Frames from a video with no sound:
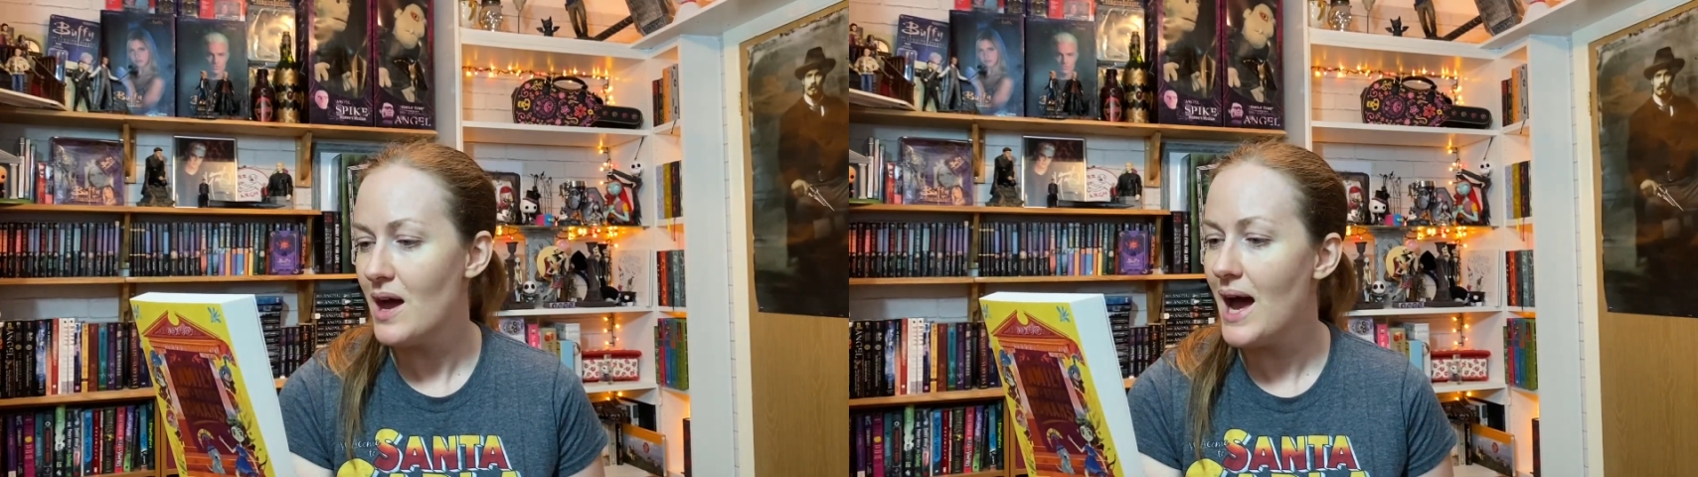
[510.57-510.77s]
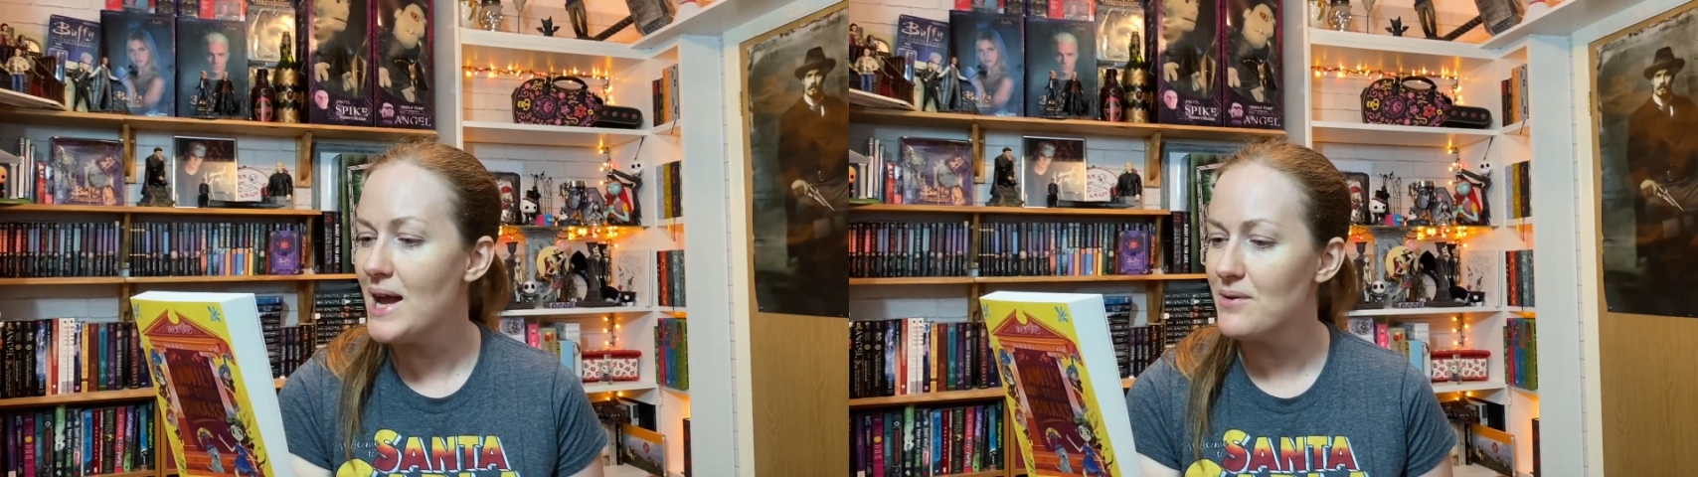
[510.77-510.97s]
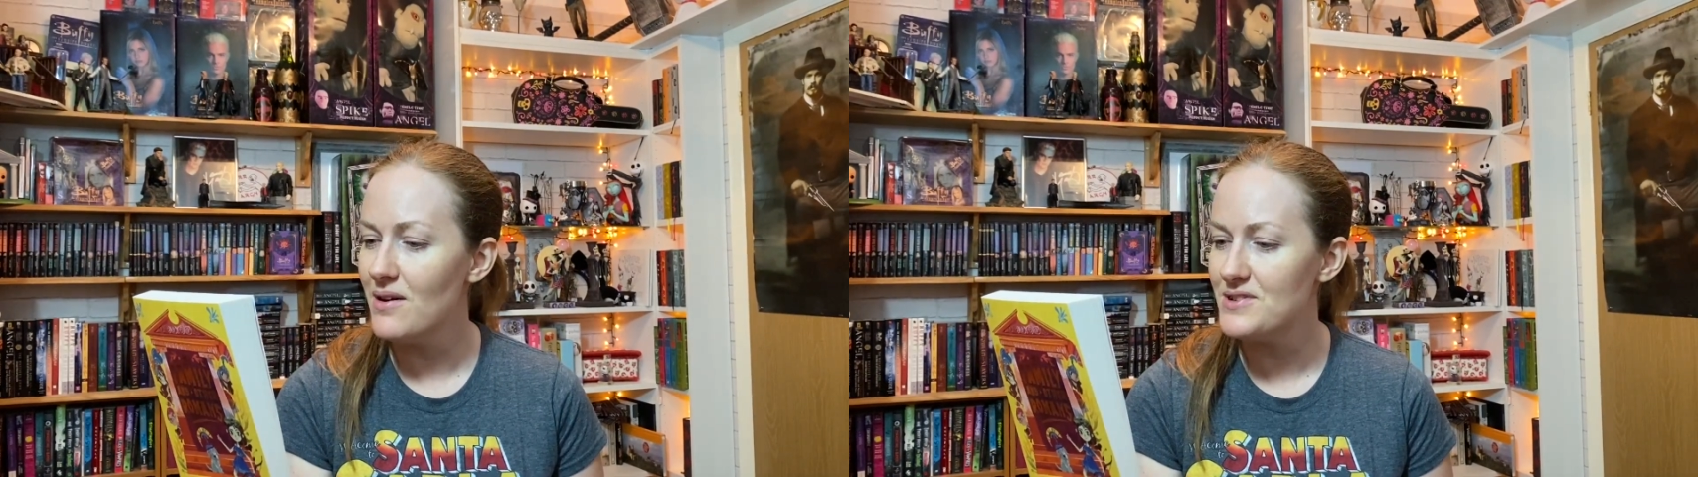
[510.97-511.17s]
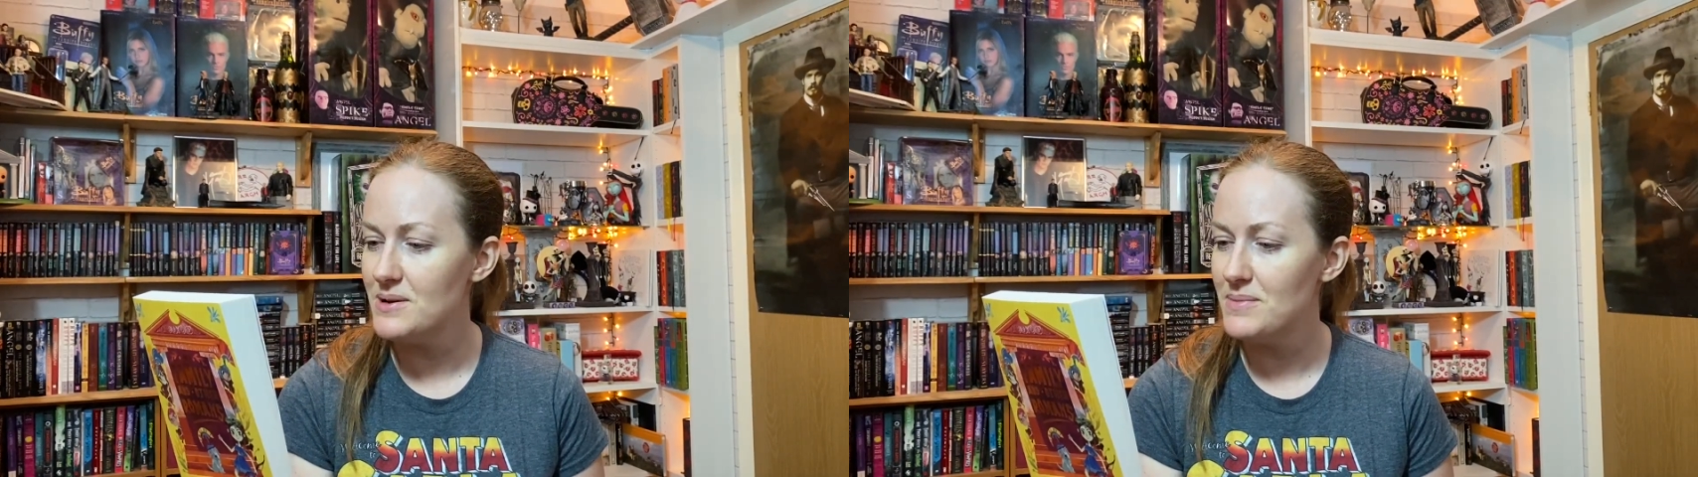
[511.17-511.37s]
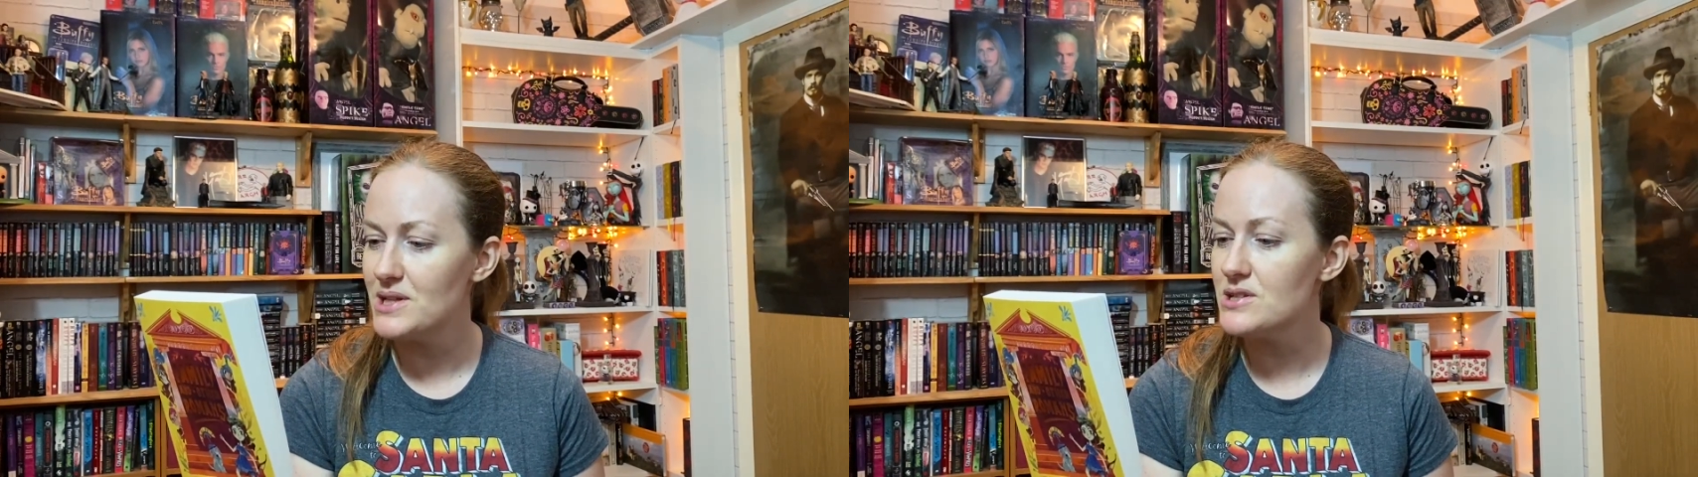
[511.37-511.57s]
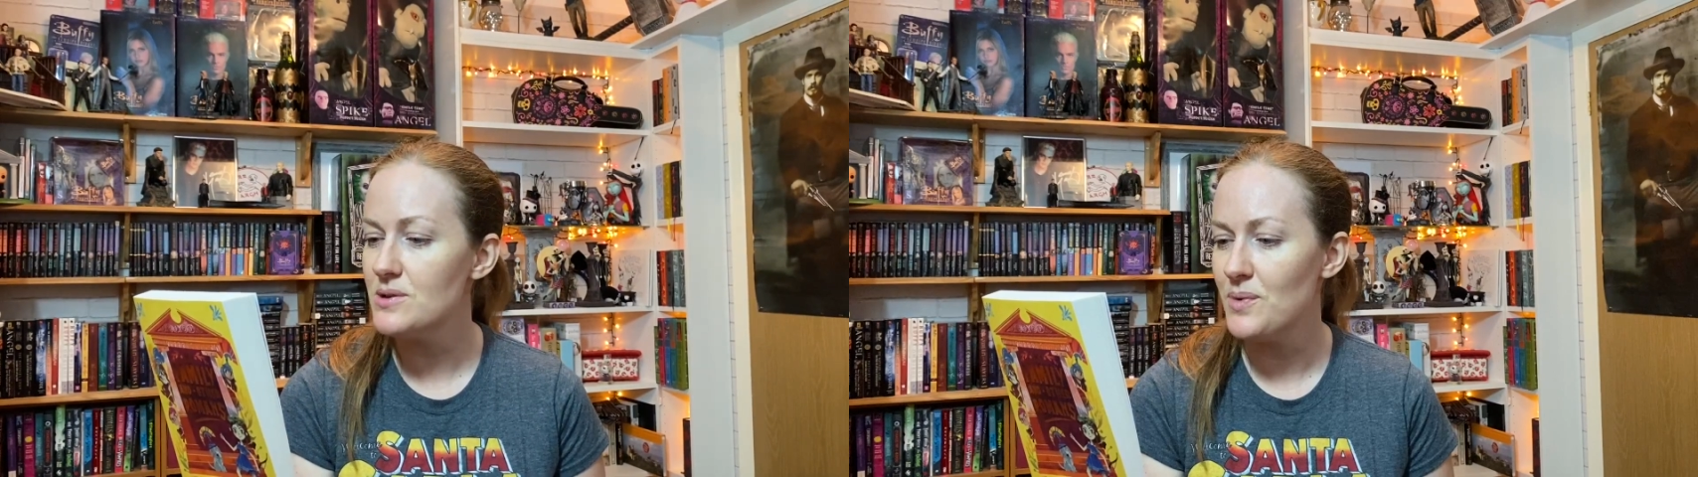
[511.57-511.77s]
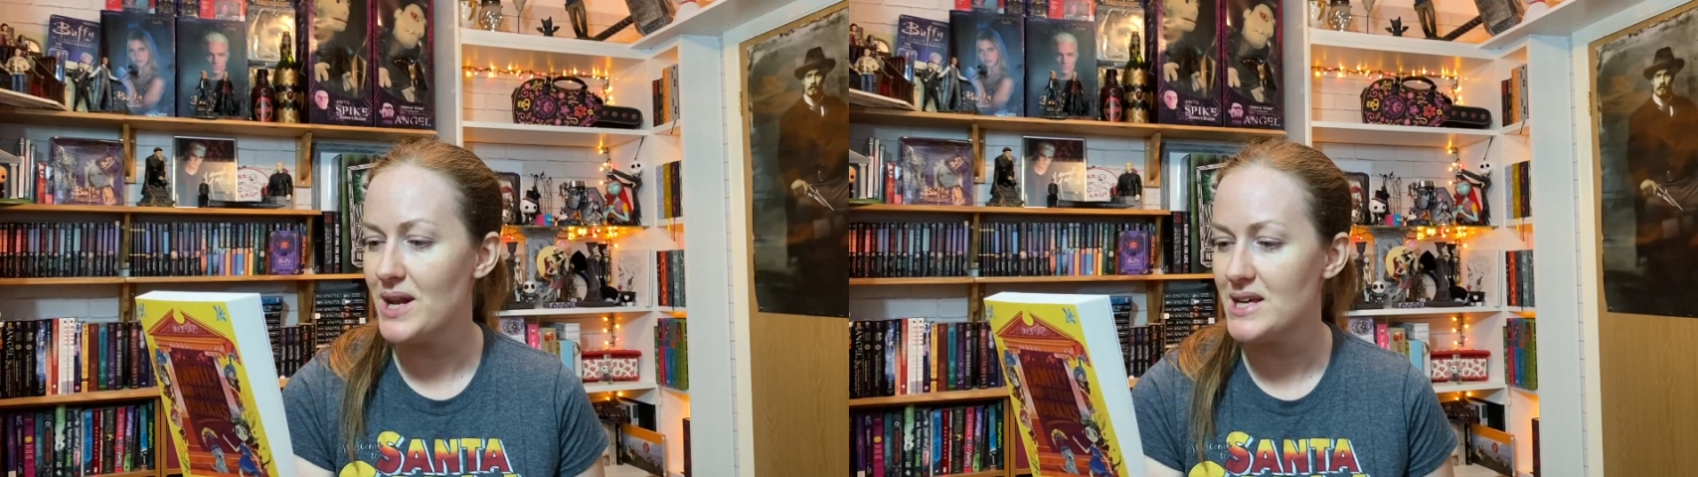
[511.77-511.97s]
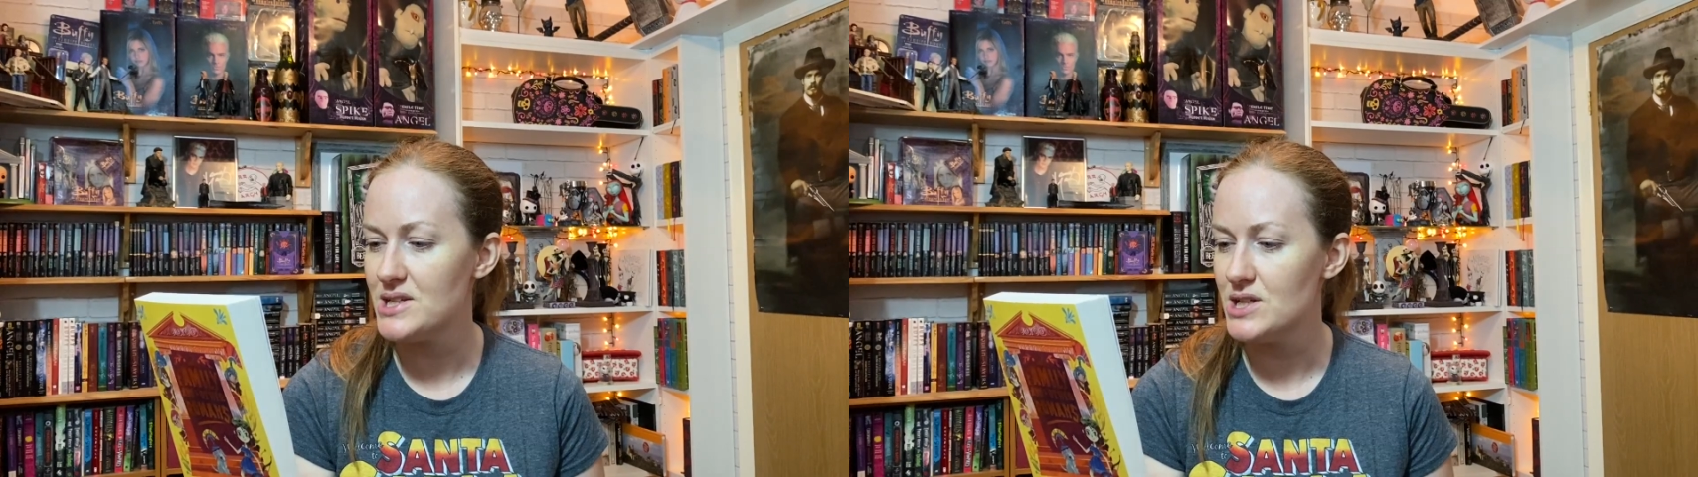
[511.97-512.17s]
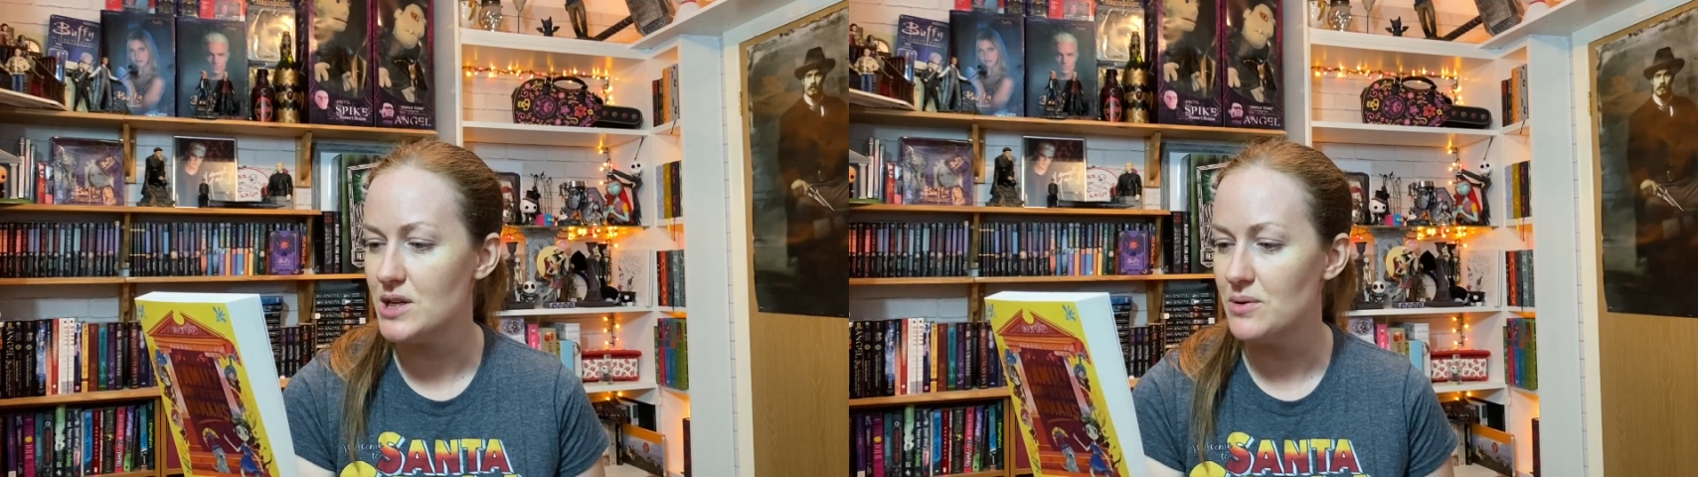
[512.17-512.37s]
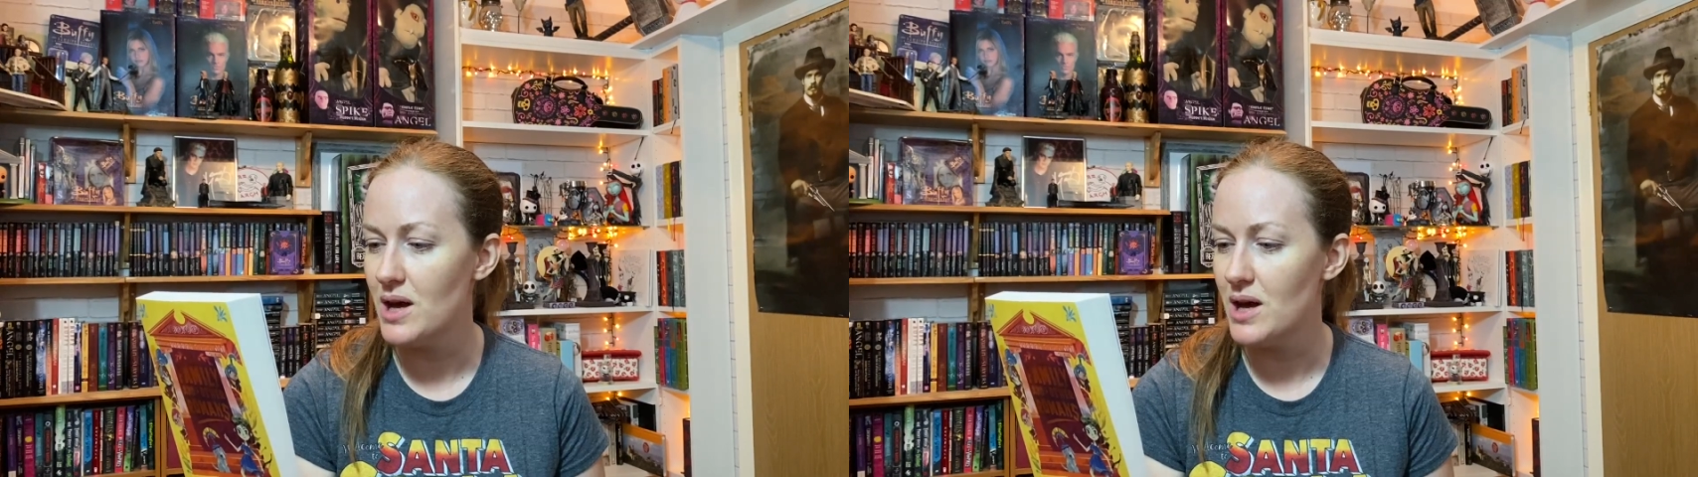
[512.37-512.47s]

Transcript: I go after him because someone has to,